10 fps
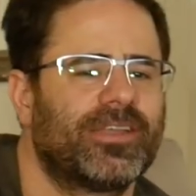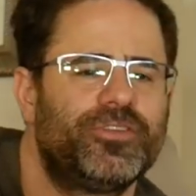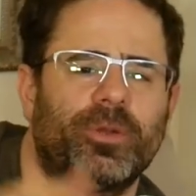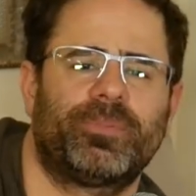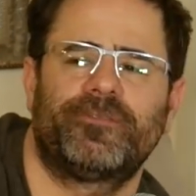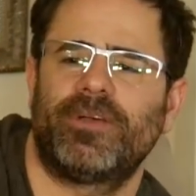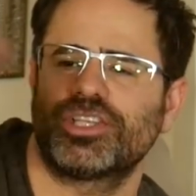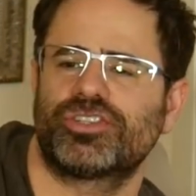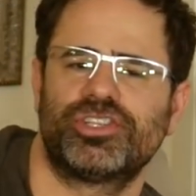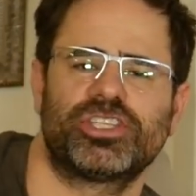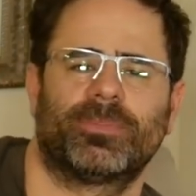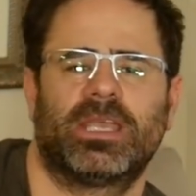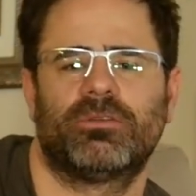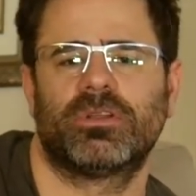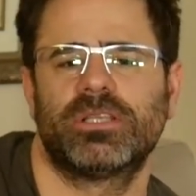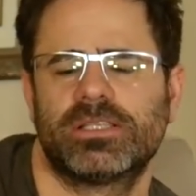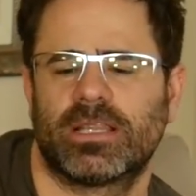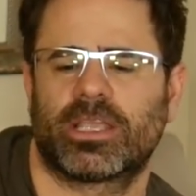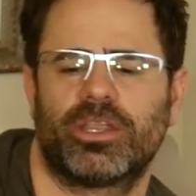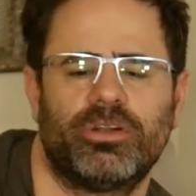like if you're a professor and some kid
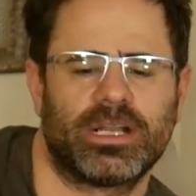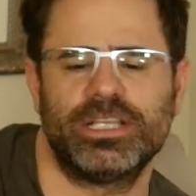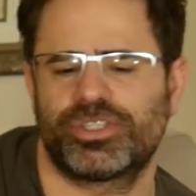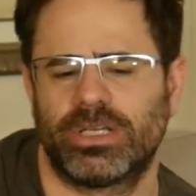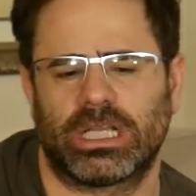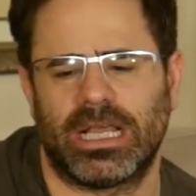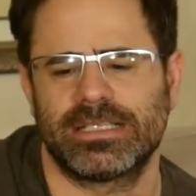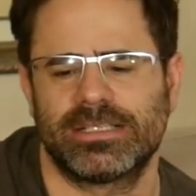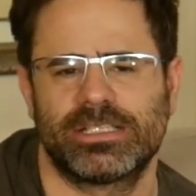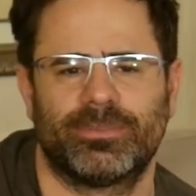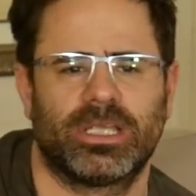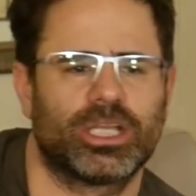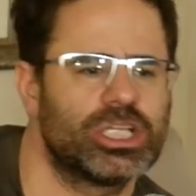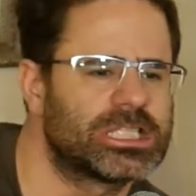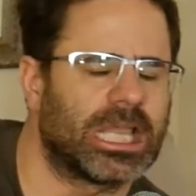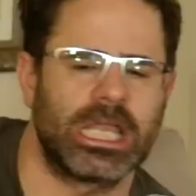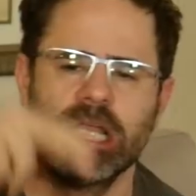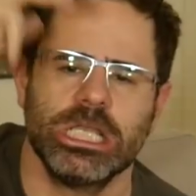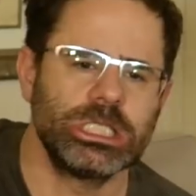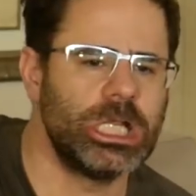like you're in a history class and some kid goes like
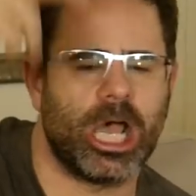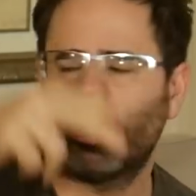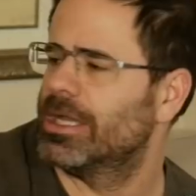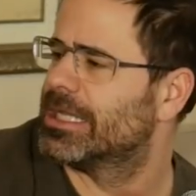you know,